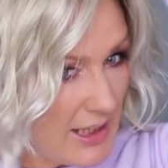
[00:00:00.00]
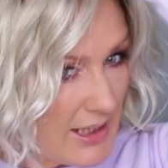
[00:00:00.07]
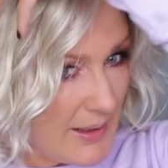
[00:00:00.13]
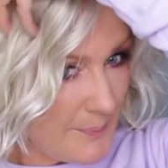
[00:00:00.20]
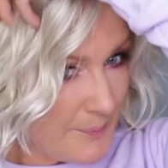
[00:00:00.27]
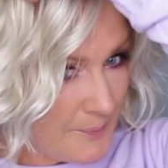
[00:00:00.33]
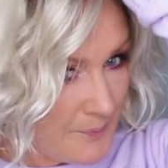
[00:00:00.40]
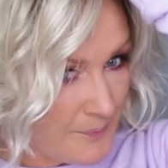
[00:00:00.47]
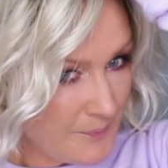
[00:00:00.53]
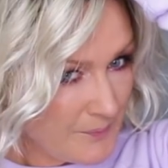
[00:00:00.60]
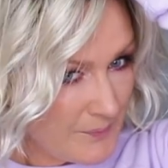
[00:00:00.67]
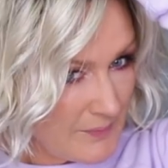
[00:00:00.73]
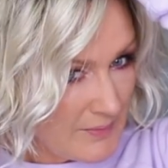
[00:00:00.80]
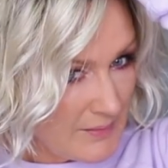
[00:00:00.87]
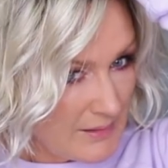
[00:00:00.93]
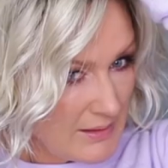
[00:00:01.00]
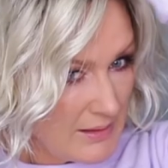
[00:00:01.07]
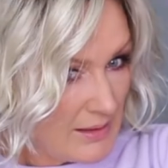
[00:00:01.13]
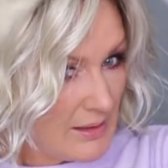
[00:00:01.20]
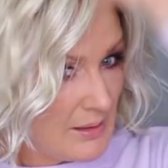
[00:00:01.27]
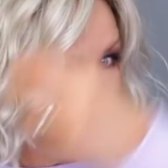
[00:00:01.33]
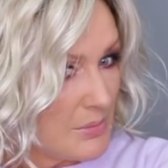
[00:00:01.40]
Um,
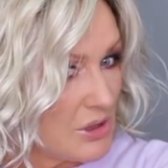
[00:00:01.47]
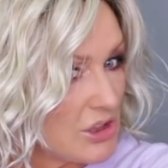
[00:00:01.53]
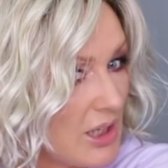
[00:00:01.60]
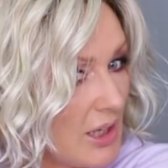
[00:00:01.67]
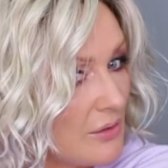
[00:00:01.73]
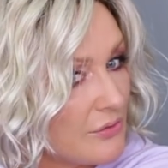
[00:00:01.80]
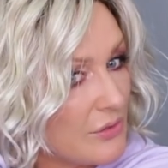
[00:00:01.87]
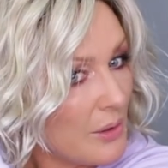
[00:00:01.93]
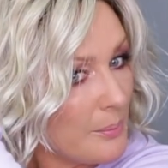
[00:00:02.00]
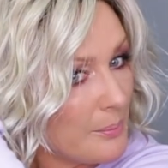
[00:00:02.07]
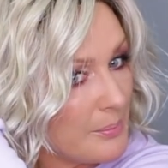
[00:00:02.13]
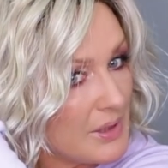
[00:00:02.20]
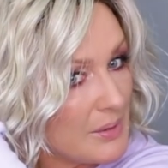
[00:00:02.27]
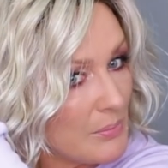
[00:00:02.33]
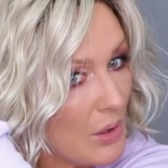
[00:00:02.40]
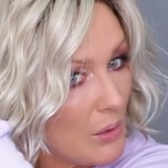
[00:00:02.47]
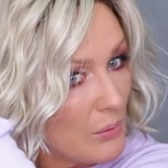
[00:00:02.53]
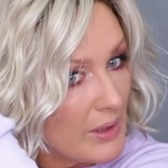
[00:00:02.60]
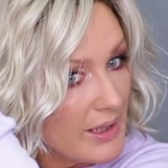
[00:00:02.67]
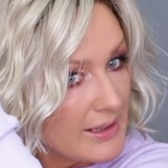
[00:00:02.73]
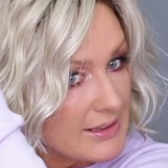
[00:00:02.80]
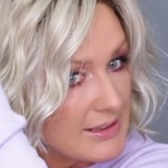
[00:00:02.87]
Michelle from Mimo
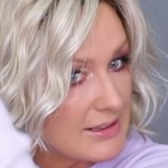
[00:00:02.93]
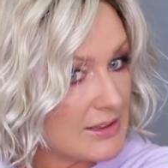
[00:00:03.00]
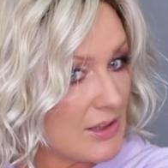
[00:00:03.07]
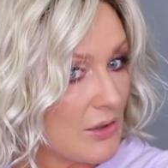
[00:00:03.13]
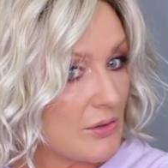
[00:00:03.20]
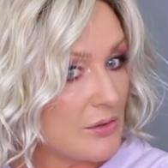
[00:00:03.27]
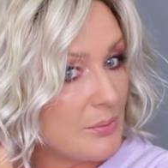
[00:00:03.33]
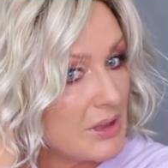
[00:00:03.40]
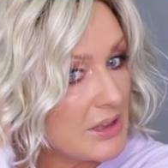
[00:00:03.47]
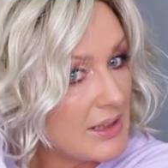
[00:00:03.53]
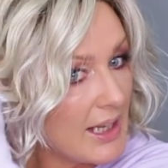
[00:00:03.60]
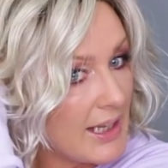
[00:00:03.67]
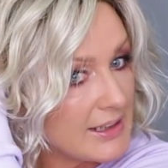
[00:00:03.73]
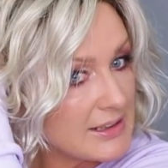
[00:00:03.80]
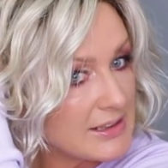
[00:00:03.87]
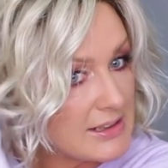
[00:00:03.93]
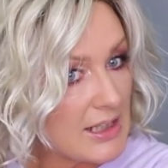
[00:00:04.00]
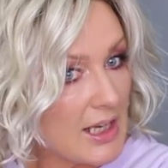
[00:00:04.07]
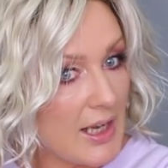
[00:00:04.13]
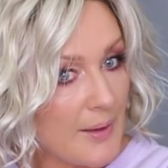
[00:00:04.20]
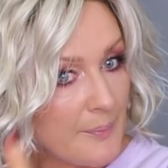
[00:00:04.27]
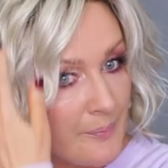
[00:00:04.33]
Wigs told me that
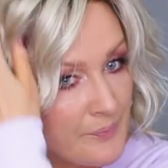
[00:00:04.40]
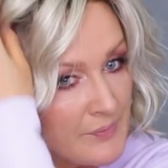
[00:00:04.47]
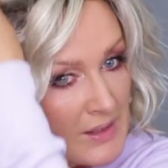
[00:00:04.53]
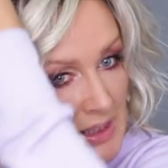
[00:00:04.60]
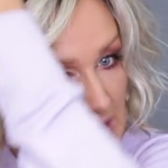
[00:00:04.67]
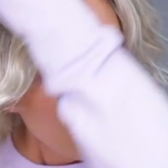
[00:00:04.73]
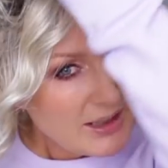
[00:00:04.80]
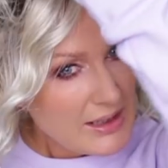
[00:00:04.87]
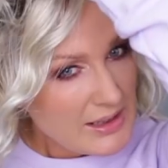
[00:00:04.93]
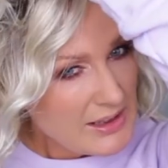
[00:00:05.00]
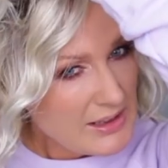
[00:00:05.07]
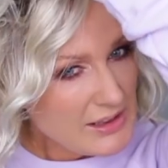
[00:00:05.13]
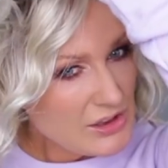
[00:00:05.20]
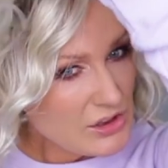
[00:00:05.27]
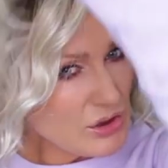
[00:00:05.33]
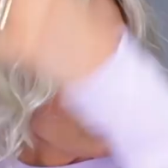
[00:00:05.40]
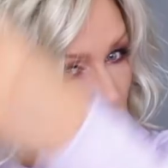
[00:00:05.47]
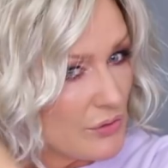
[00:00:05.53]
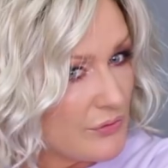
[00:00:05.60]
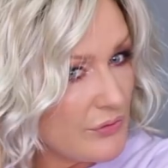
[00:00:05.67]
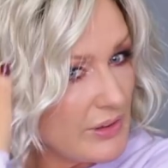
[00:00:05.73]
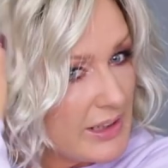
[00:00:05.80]
um, it
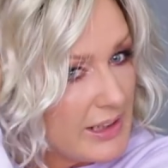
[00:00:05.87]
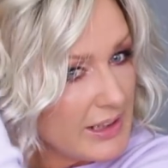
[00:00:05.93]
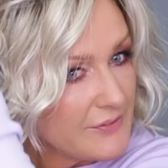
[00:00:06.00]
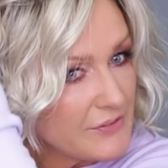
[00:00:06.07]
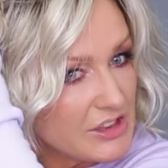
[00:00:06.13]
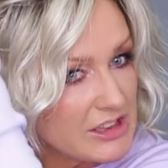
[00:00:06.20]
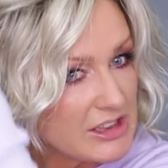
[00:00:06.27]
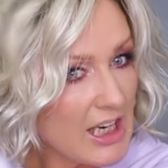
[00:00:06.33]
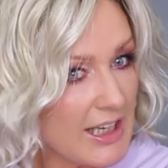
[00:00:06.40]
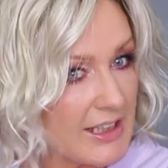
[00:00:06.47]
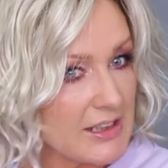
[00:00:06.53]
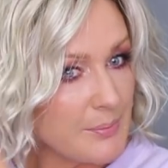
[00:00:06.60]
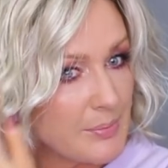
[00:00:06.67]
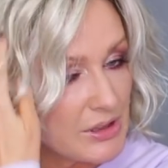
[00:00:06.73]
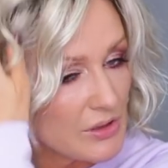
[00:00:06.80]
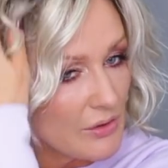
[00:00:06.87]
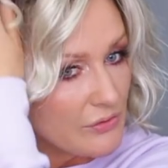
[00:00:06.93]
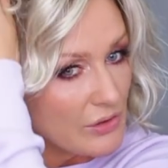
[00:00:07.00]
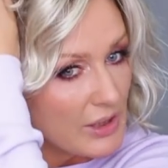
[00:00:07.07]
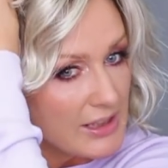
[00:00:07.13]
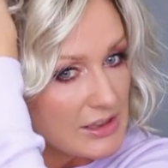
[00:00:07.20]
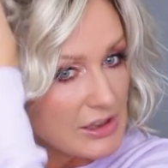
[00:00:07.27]
sort of leaves tiny bit
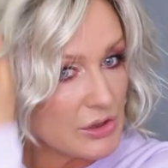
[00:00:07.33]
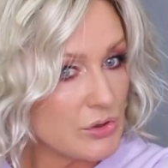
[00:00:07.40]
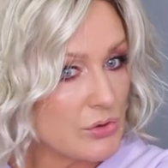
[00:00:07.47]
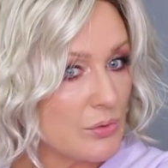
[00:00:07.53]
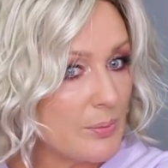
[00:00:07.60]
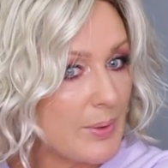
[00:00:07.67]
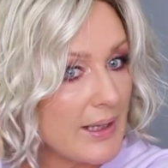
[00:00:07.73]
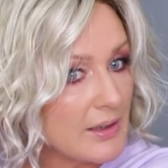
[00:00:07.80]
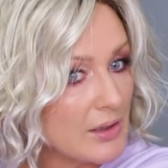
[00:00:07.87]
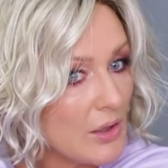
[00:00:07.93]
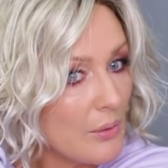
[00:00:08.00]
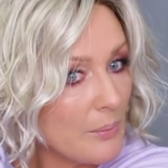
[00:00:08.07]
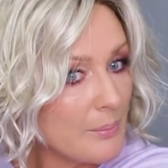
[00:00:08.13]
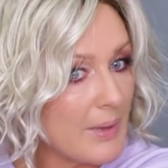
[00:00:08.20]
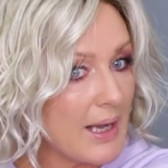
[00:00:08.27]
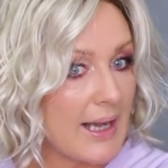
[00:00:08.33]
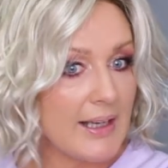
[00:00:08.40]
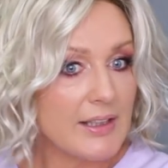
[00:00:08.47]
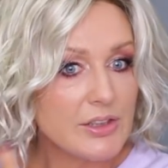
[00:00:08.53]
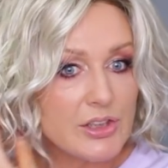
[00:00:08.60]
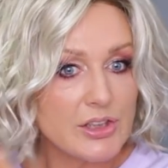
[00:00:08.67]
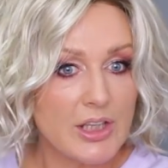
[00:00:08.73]
of residue, but not
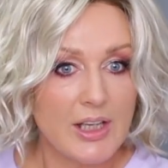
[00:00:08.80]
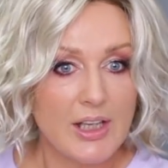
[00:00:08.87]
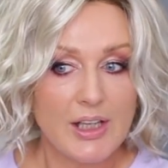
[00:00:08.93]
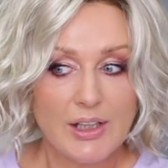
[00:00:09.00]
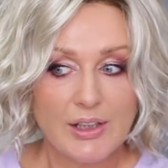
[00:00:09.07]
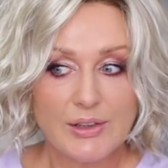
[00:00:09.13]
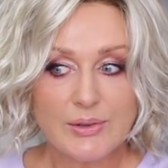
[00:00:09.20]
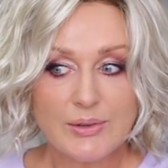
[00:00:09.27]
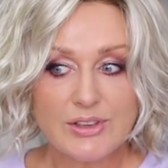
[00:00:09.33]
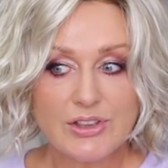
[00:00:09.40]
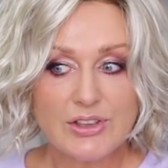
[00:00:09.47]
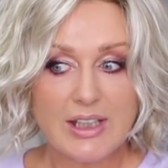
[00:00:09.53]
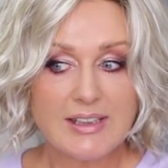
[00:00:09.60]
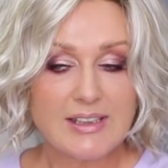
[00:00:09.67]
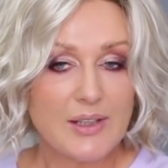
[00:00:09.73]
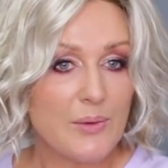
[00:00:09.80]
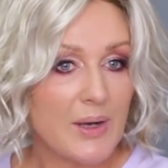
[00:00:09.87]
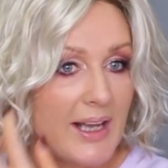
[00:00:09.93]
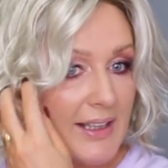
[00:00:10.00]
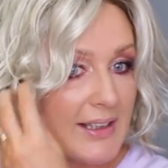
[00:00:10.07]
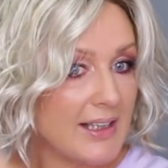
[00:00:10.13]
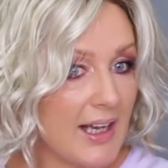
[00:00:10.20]
much. Look straight
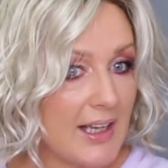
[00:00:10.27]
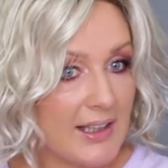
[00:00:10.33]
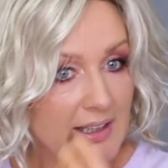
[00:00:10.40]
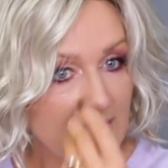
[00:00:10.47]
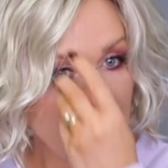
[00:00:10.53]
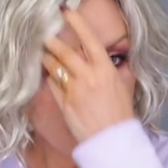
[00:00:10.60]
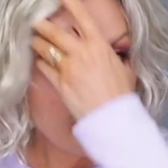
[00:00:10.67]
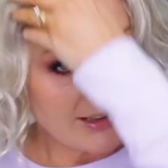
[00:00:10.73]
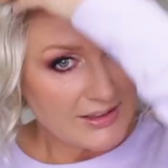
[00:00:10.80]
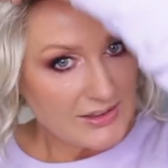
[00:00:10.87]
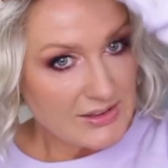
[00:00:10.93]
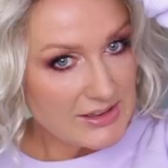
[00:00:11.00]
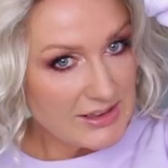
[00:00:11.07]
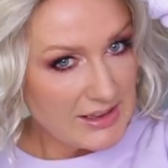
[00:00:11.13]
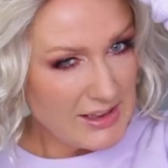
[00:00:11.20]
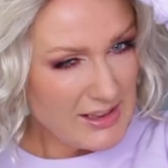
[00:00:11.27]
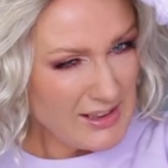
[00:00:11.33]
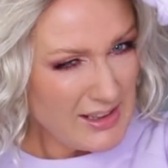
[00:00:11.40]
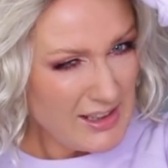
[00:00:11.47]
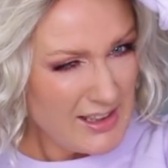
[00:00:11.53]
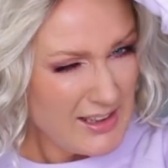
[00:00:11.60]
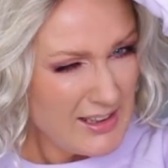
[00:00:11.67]
away. Can, can you see
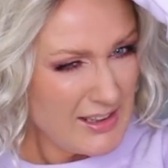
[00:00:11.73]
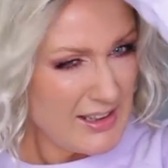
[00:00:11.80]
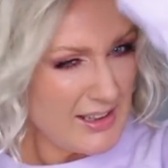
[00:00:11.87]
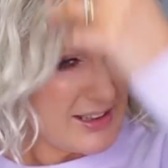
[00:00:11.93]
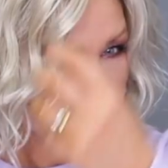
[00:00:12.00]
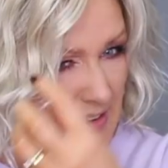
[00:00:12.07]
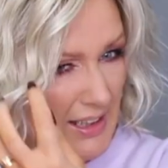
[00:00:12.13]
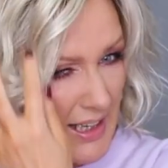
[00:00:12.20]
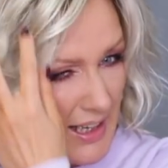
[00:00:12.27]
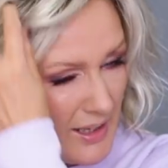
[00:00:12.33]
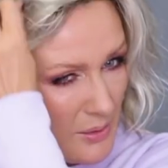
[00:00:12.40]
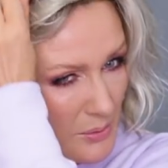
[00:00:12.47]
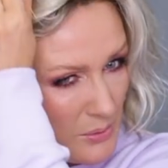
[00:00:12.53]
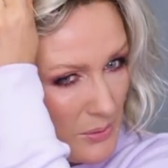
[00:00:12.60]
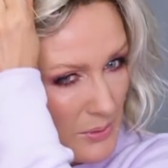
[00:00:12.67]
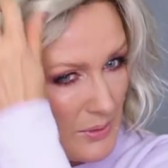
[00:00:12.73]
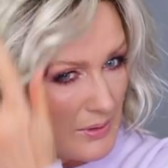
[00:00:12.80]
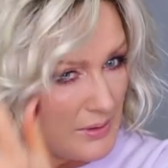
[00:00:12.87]
how